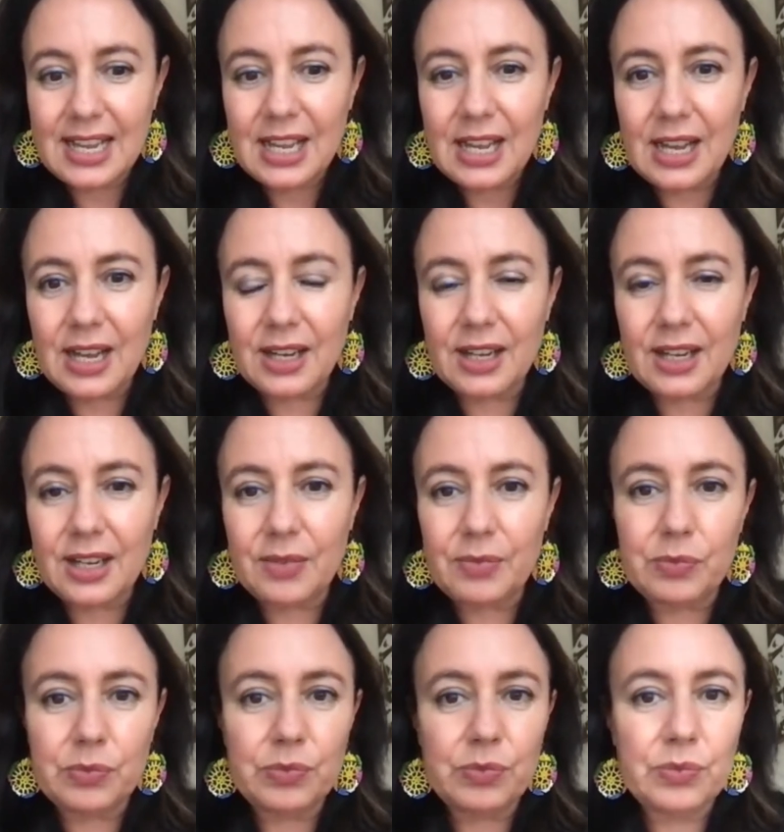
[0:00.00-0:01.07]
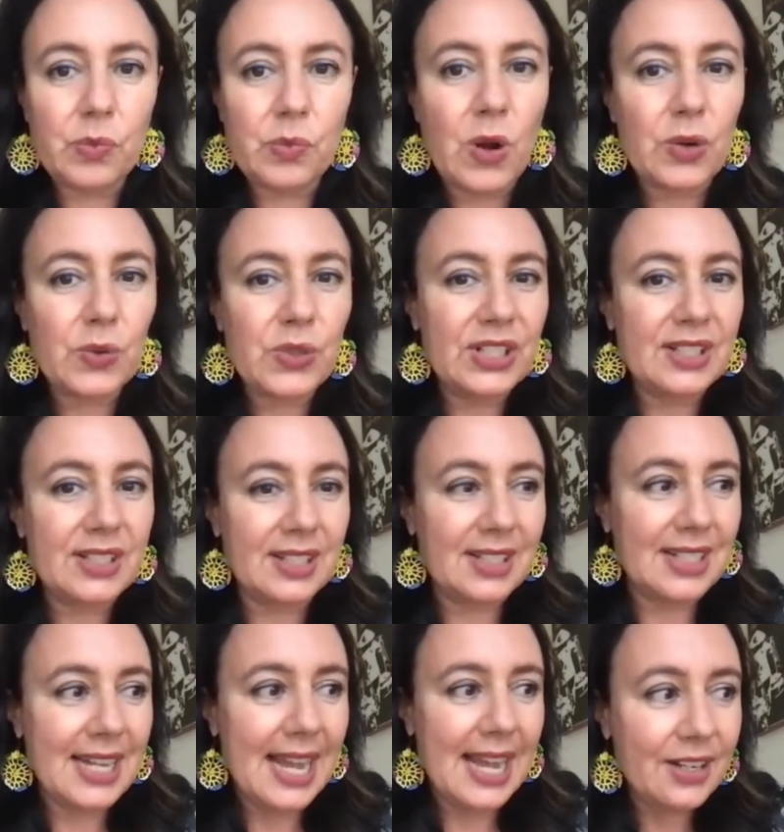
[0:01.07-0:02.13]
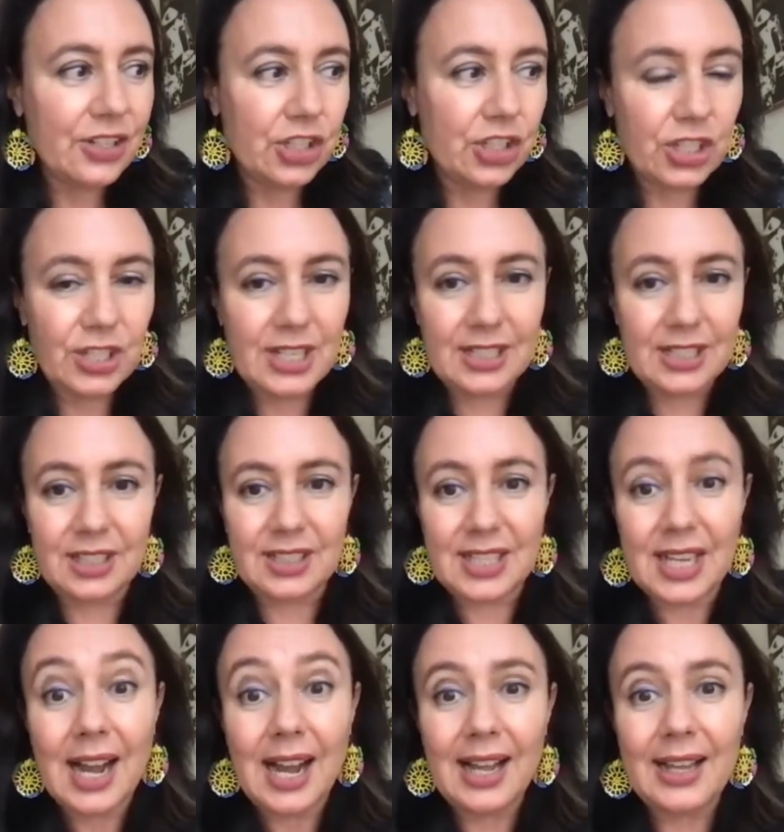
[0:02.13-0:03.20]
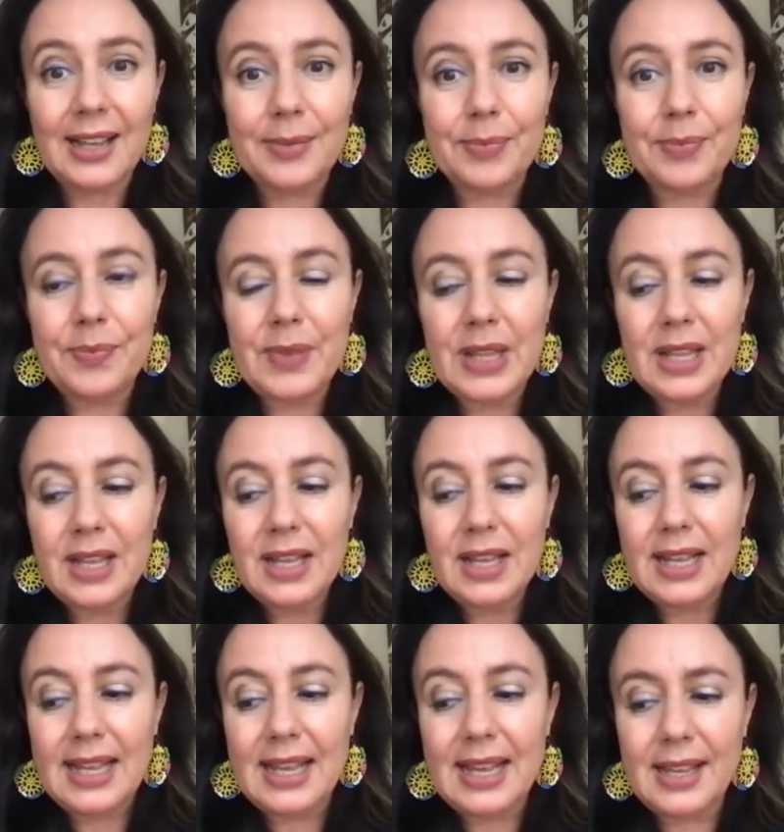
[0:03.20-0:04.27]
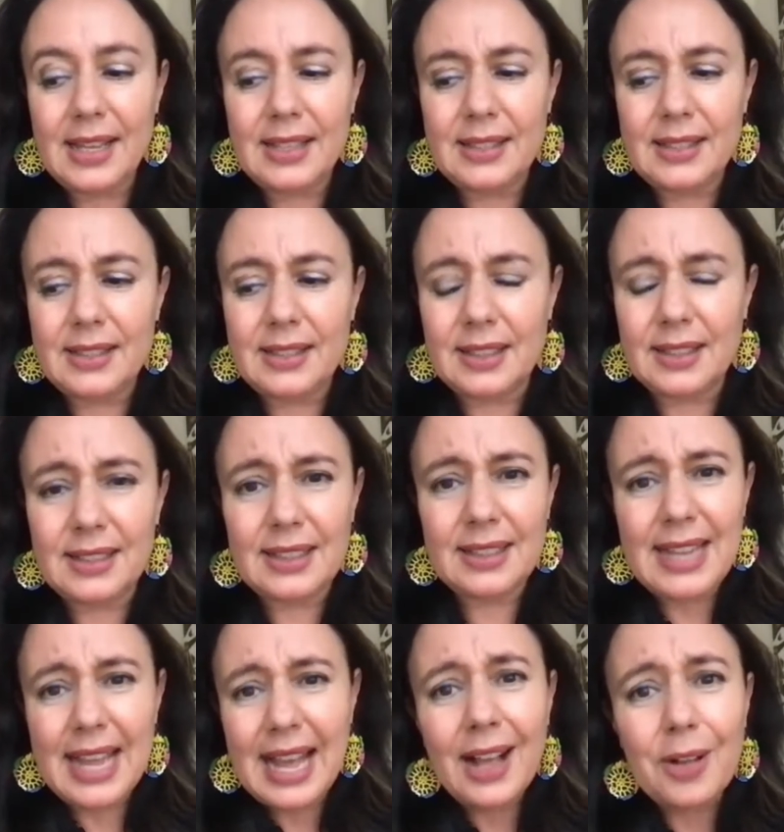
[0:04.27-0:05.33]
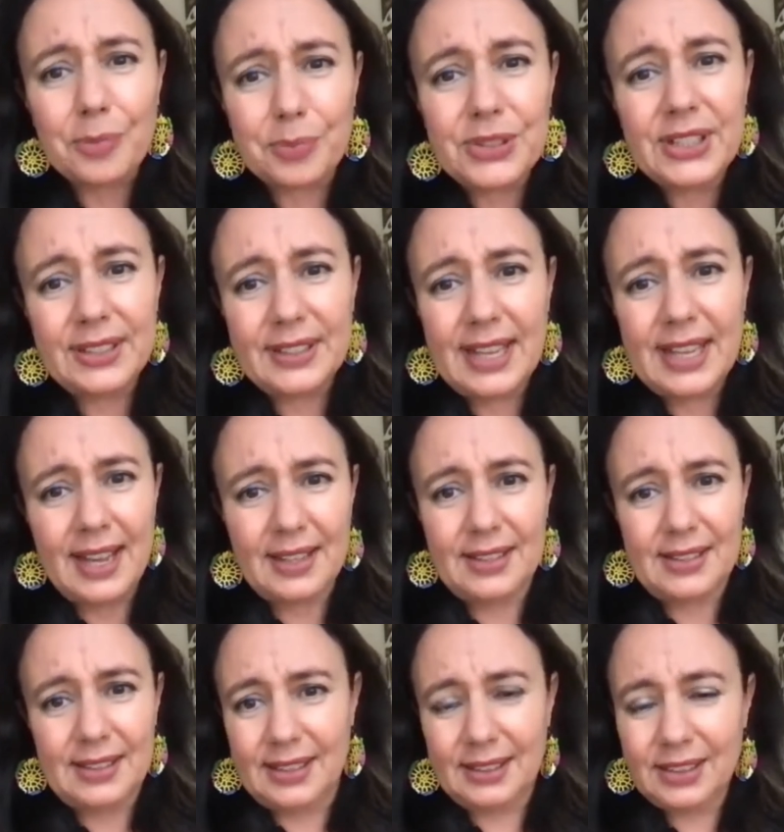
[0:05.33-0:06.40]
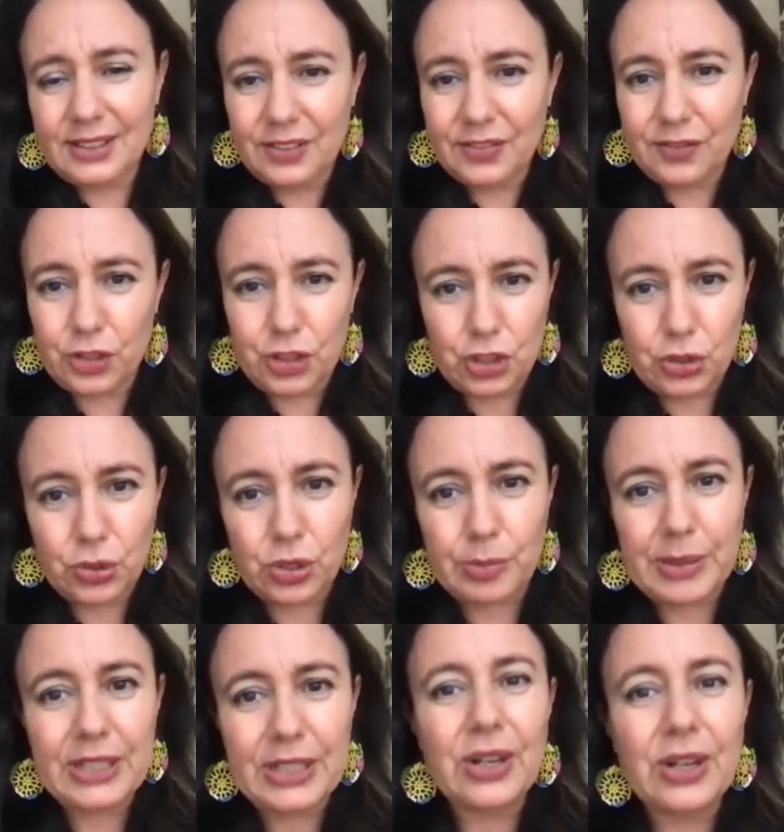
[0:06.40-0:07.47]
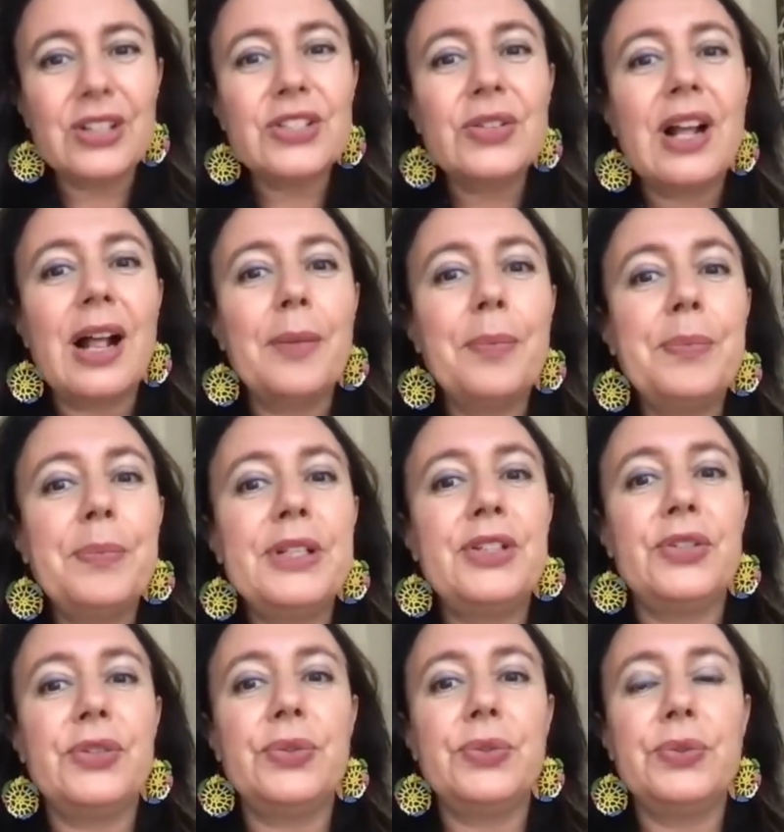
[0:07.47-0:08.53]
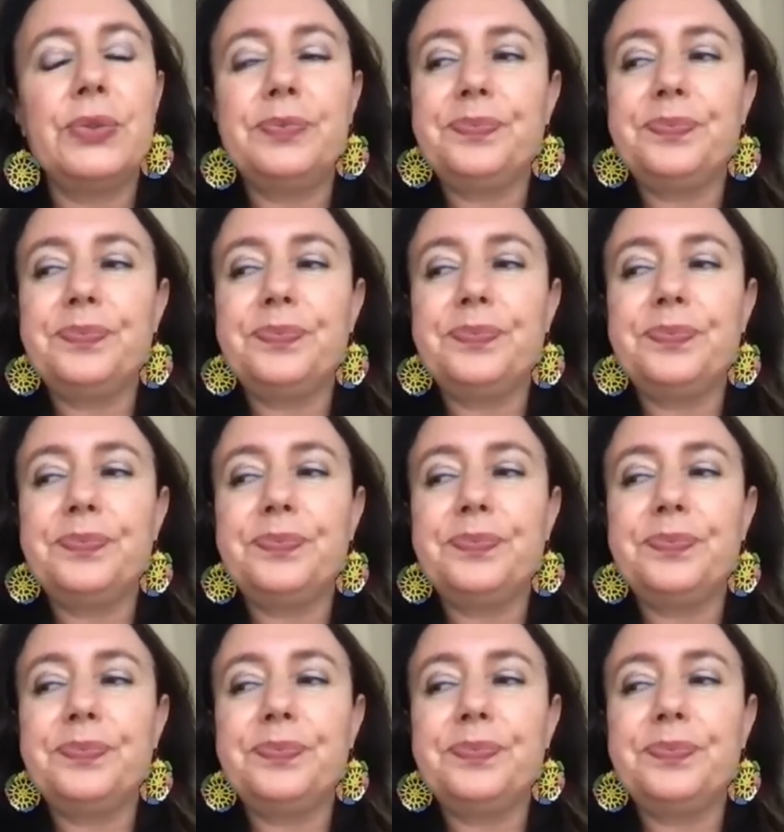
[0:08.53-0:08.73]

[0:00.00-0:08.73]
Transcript: What was its intention at the time? And it helped in the editing, for sure, but it also helped me to